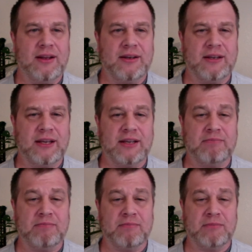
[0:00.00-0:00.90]
In
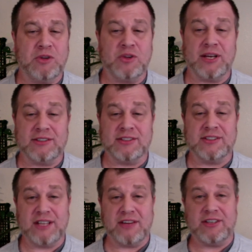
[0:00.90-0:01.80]

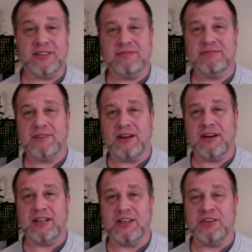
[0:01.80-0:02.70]
2007,
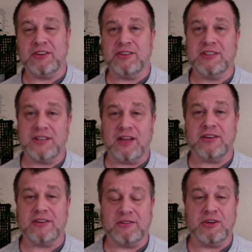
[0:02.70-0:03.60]
Honda introduced another
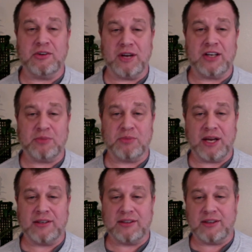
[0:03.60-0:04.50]
new hatchback
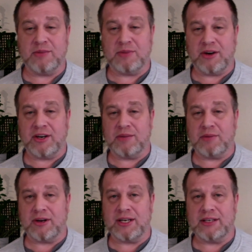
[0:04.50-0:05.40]
to the American
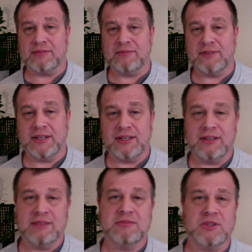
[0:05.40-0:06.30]
market.
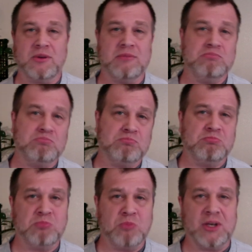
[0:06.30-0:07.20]
So,
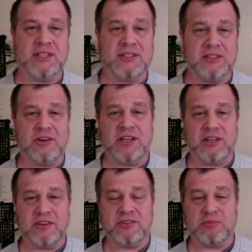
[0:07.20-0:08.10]
what does 30
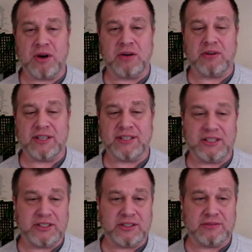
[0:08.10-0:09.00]
years of progress get you?